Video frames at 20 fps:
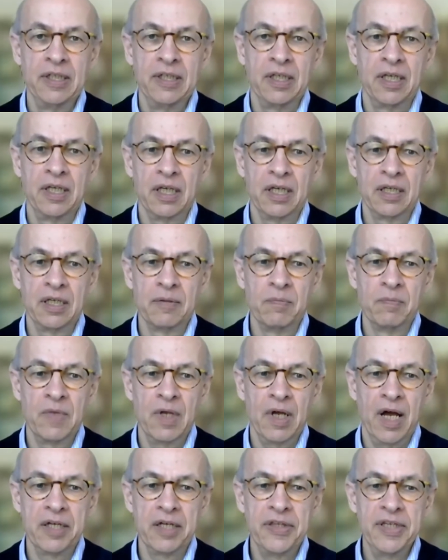
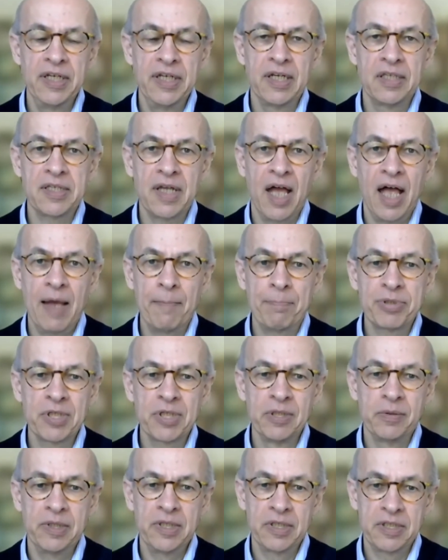I think it's
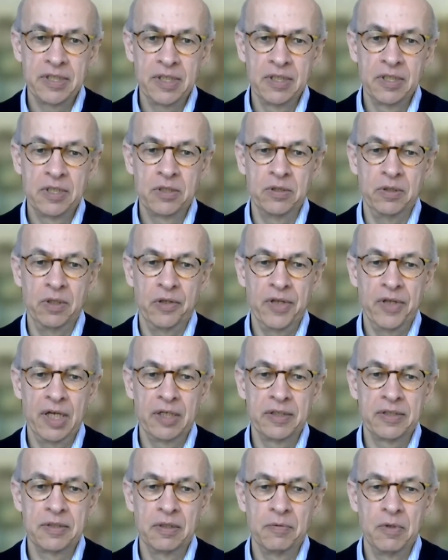absolutely essential
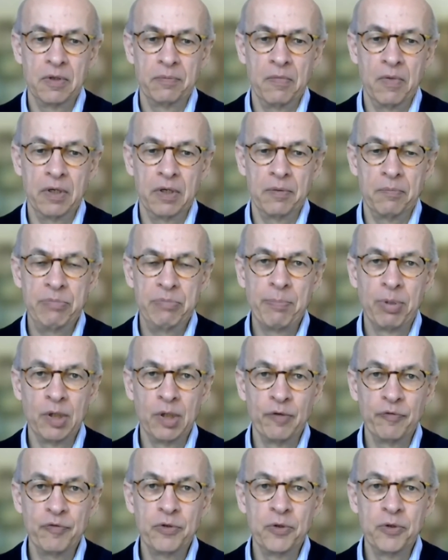that people
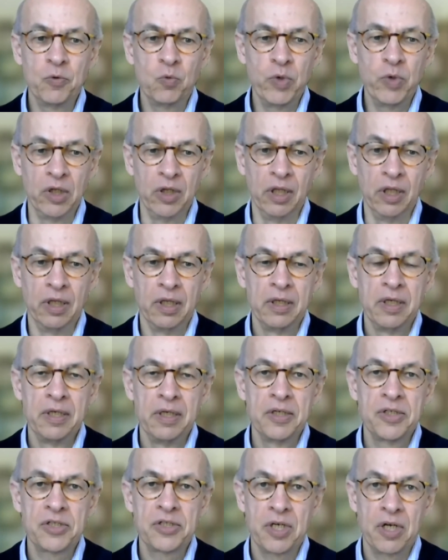of goodwill
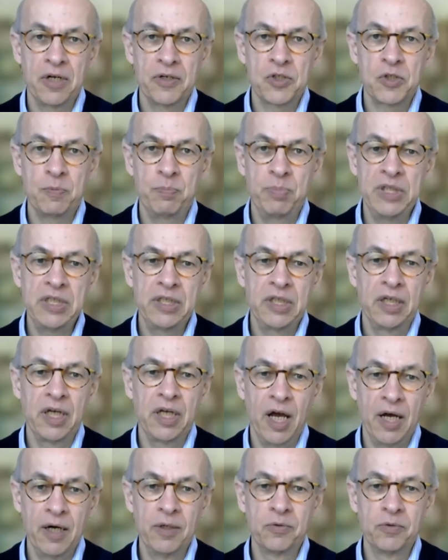start speaking
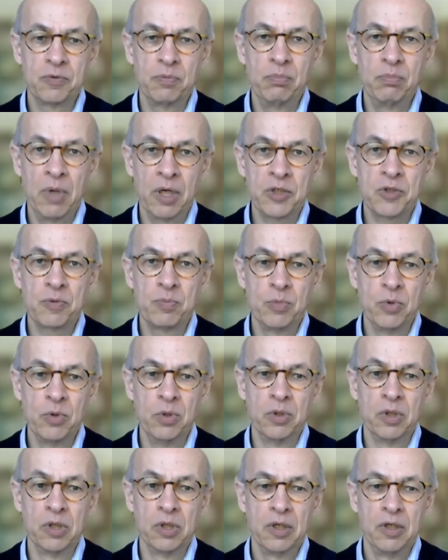out much
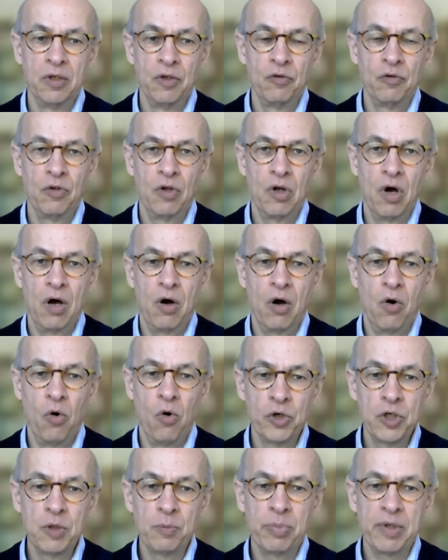more
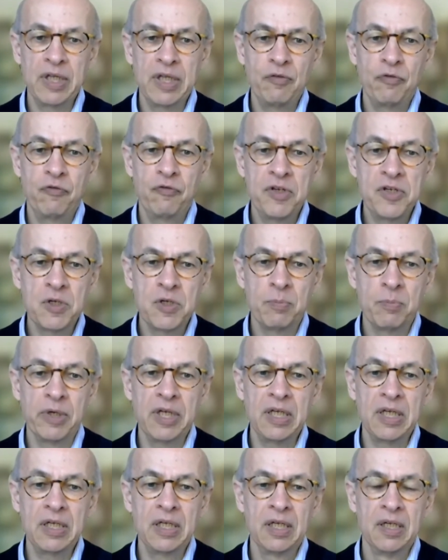audibly,
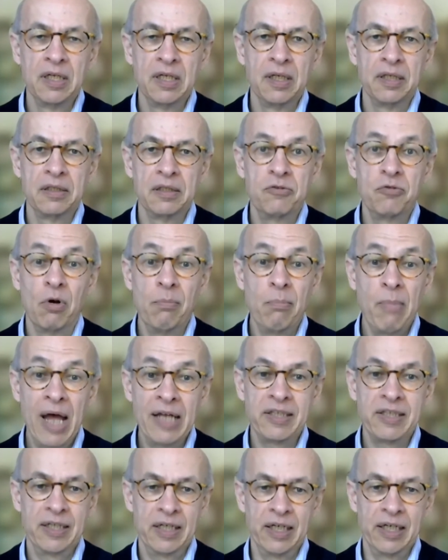visibly,
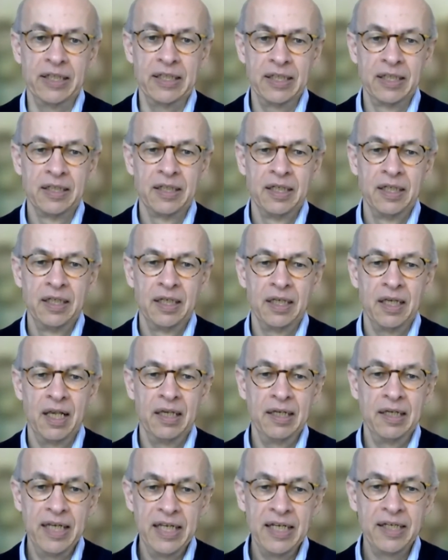dramatically,
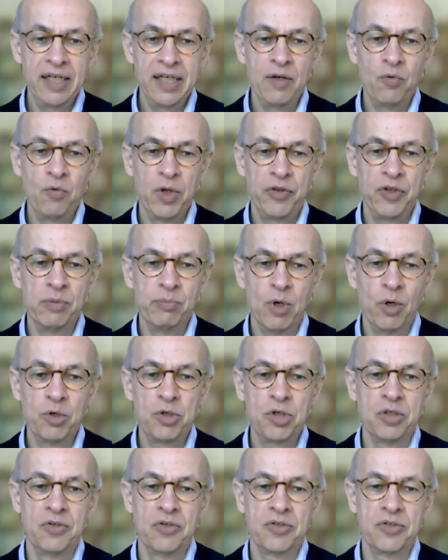linking with
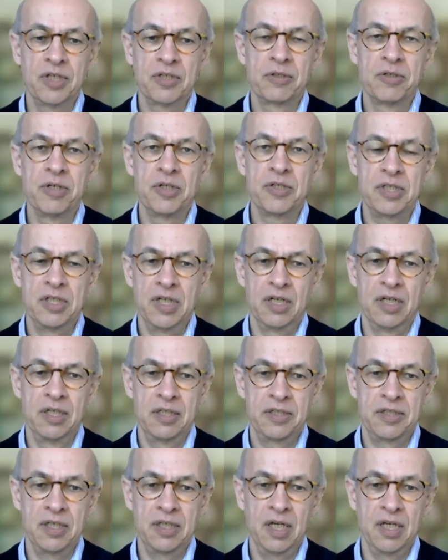emotions, as Christian
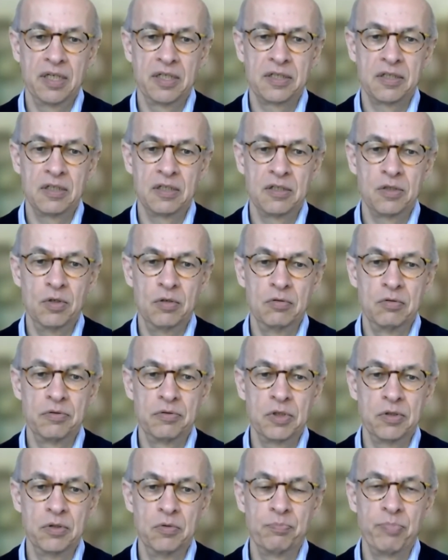has
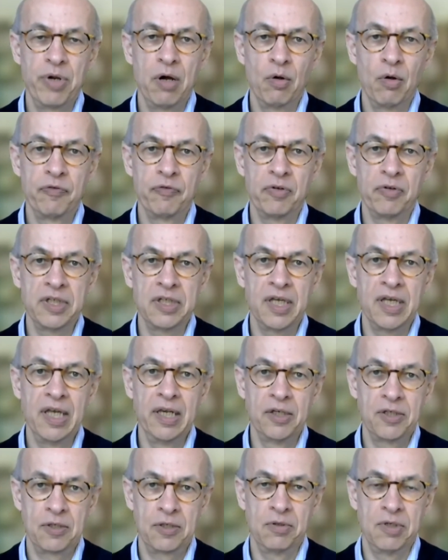so powerfully
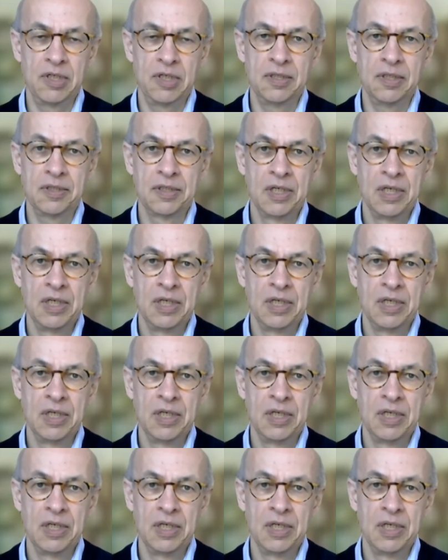illustrated.